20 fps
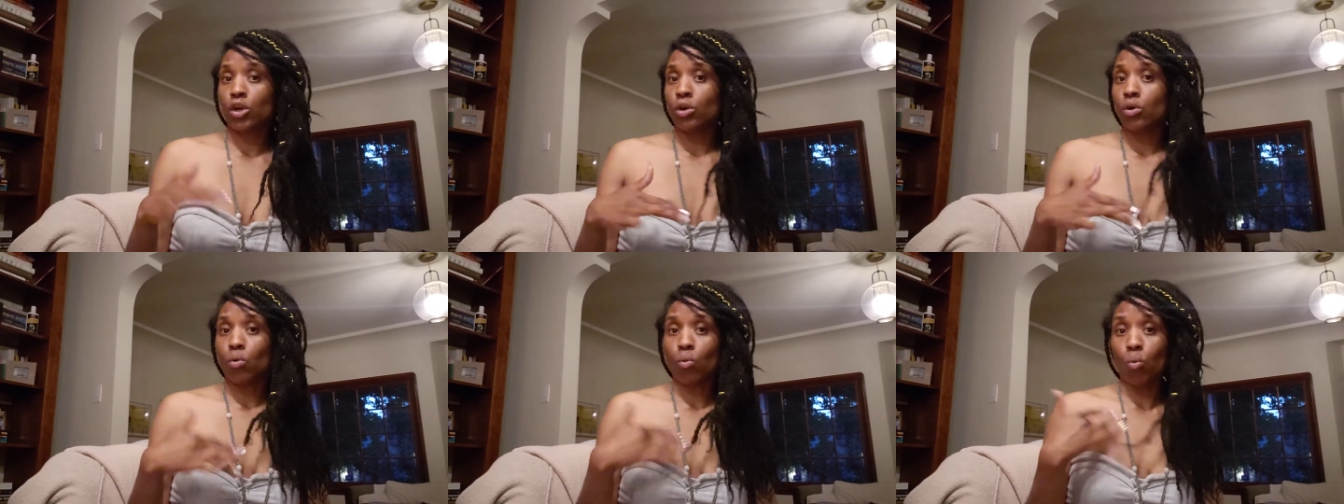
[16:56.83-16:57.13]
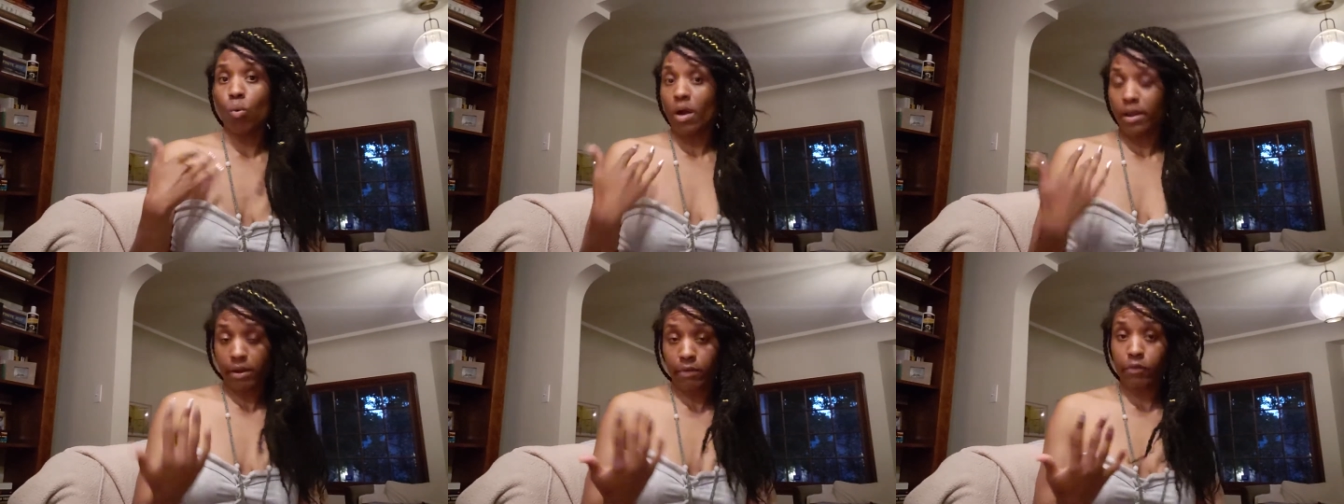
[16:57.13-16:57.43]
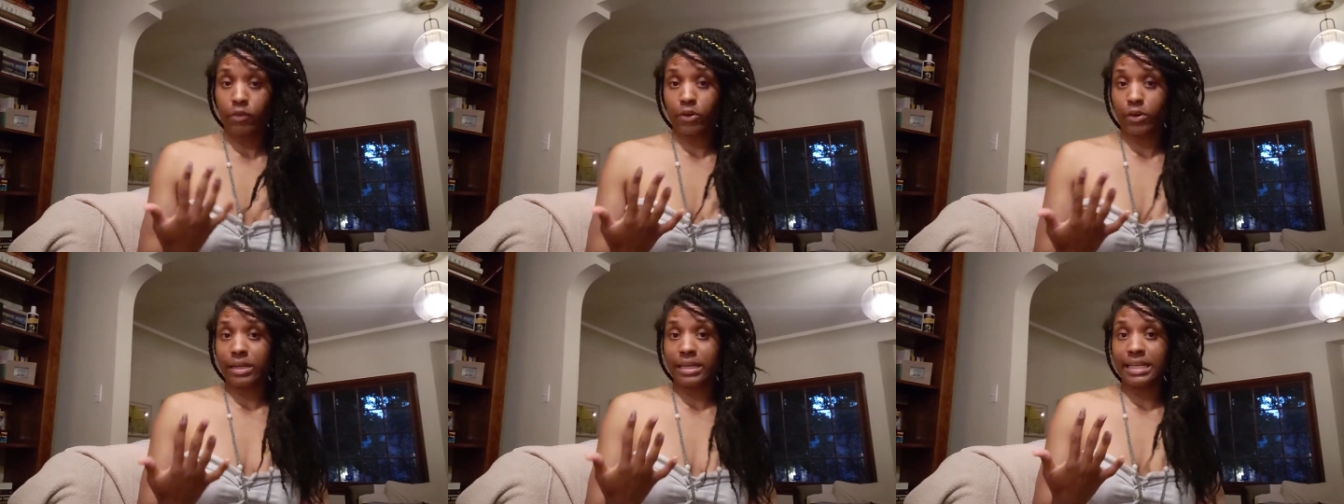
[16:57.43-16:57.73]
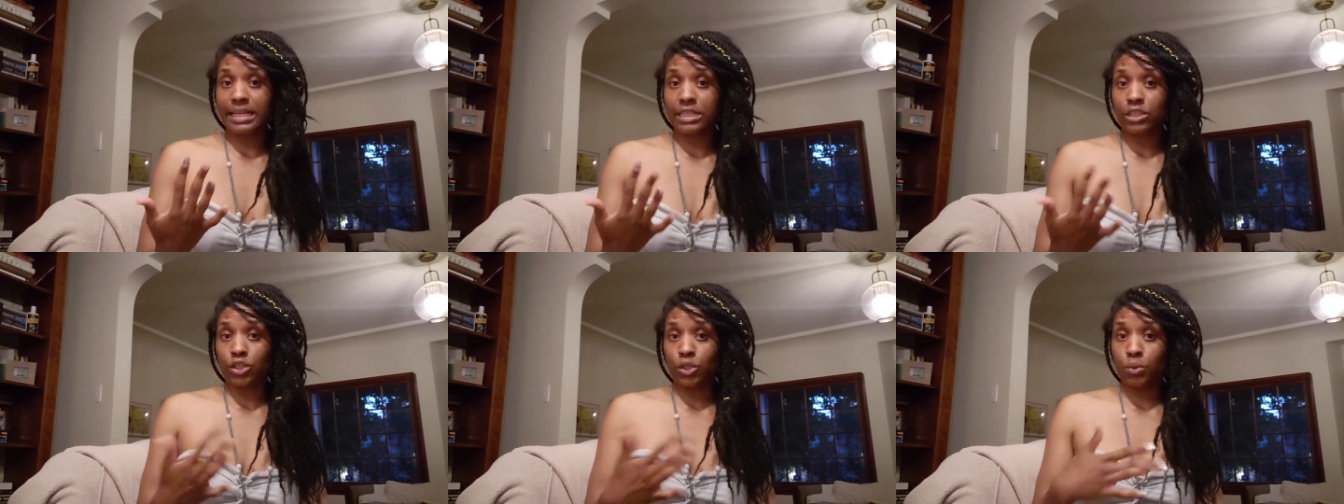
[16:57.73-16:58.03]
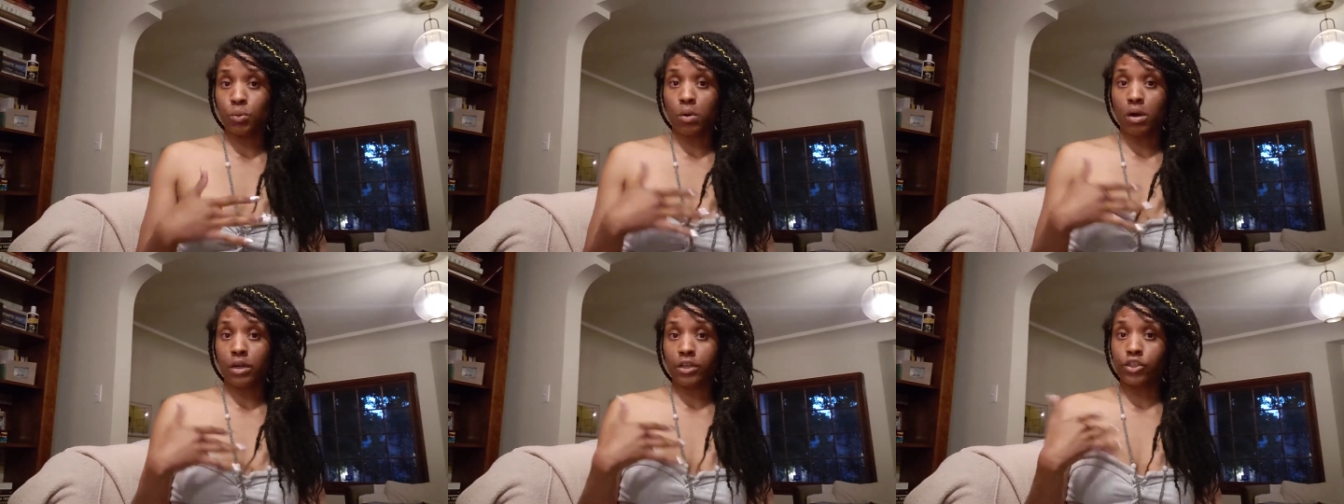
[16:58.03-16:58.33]
whatever it is
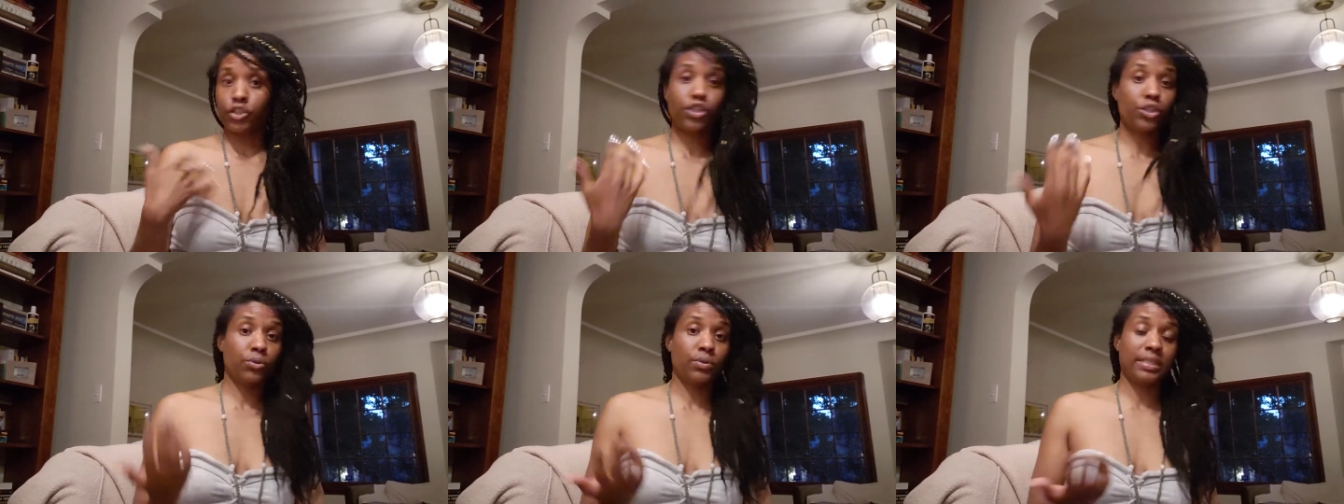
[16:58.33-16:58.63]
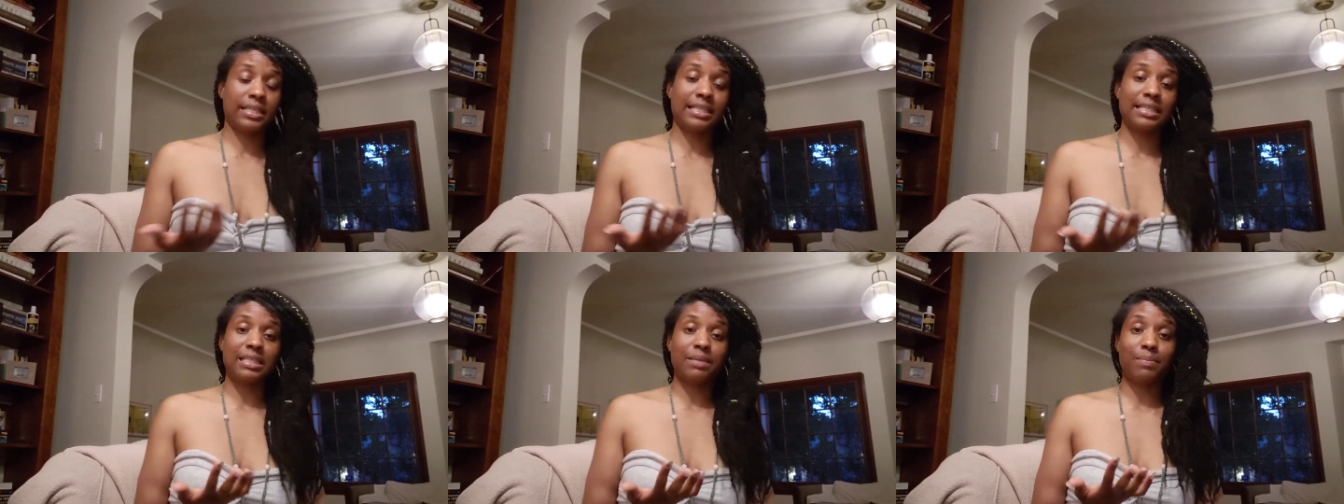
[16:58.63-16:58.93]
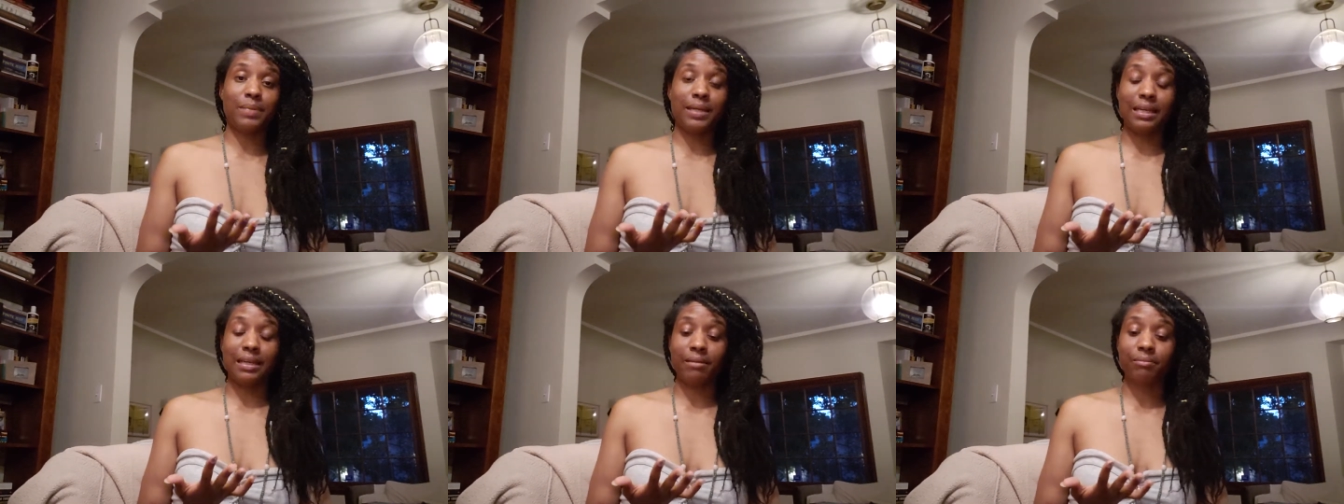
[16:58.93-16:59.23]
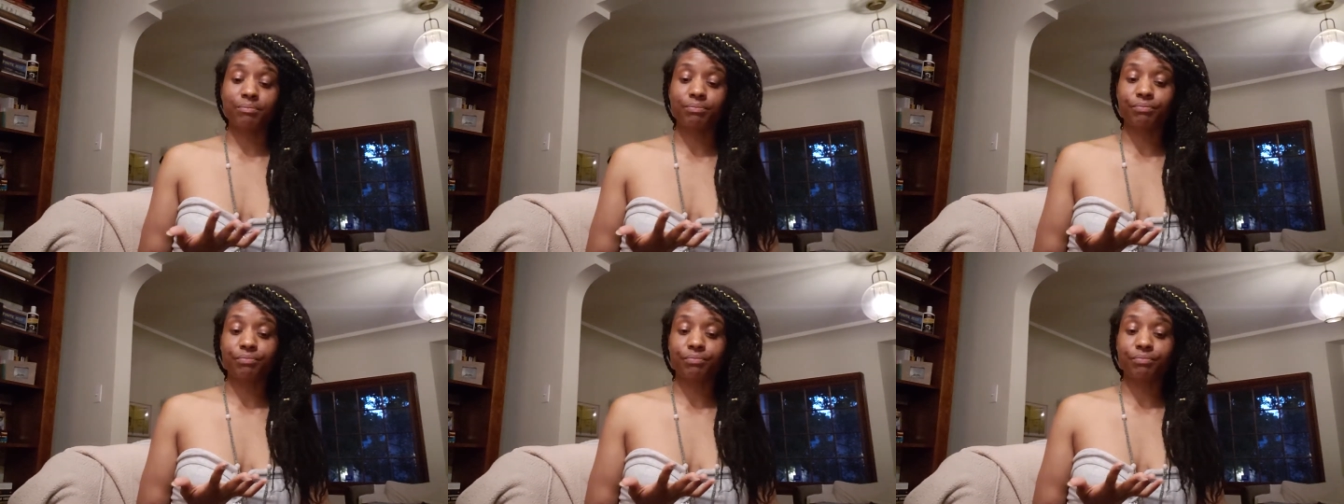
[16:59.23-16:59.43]
you are choosing to be.